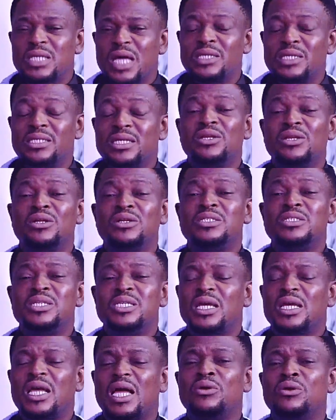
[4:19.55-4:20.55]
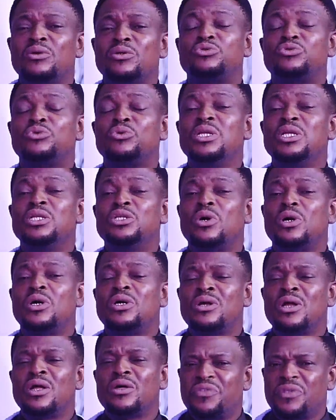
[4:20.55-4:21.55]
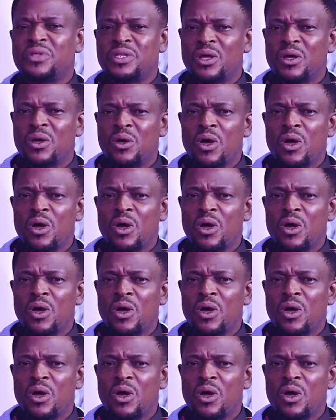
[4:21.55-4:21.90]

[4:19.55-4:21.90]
At the end of the day, they cannot do little or nothing.